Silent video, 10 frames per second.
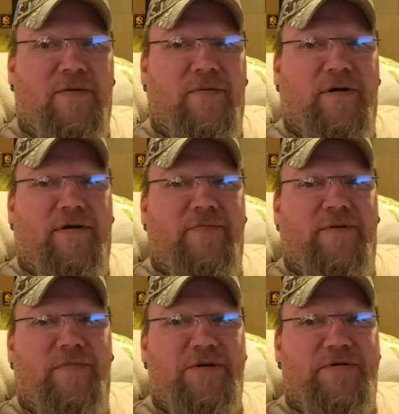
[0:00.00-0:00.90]
Welcome
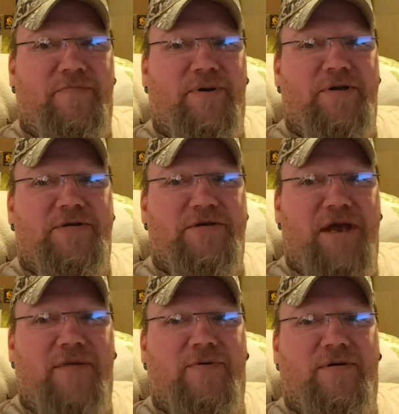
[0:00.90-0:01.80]
to Mr. Puddin's
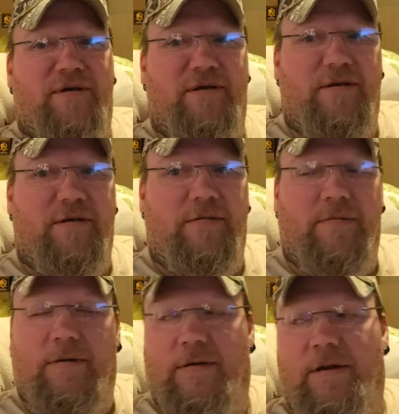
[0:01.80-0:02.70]
neighborhood.
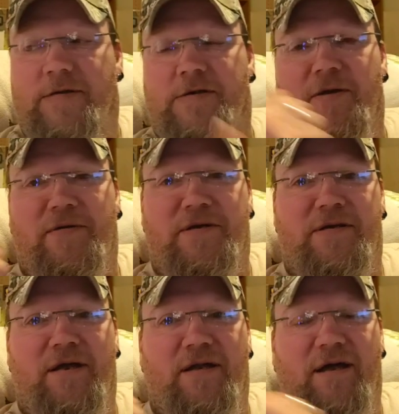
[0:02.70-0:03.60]
As y'all can
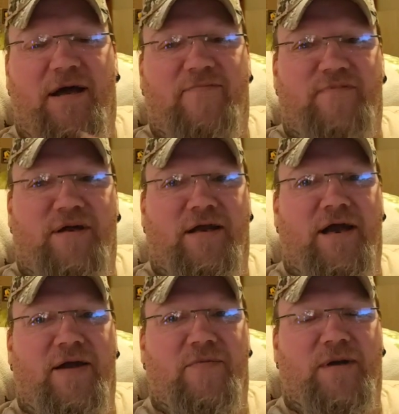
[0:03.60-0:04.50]
tell, I finally
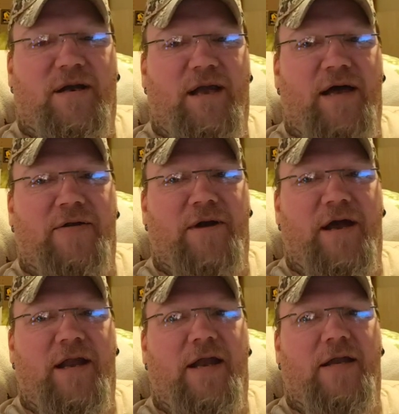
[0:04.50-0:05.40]
got a recliner
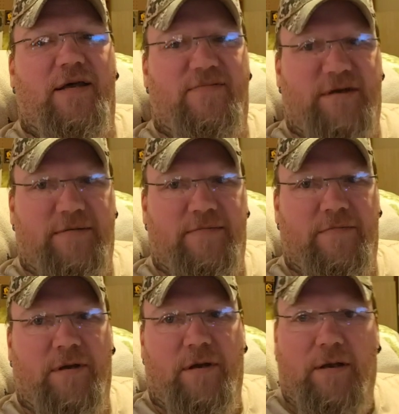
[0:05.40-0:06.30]
and I love it.
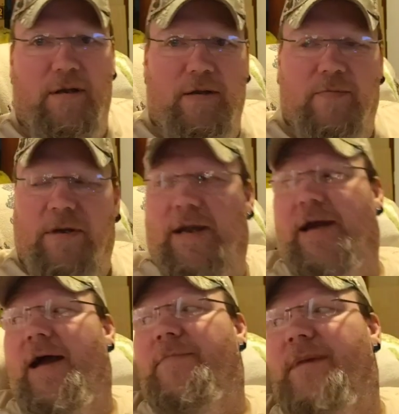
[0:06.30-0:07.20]
But I
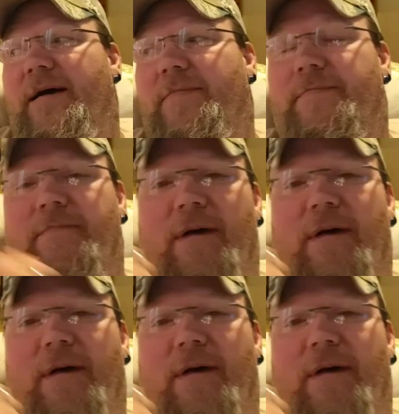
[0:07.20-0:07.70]
got my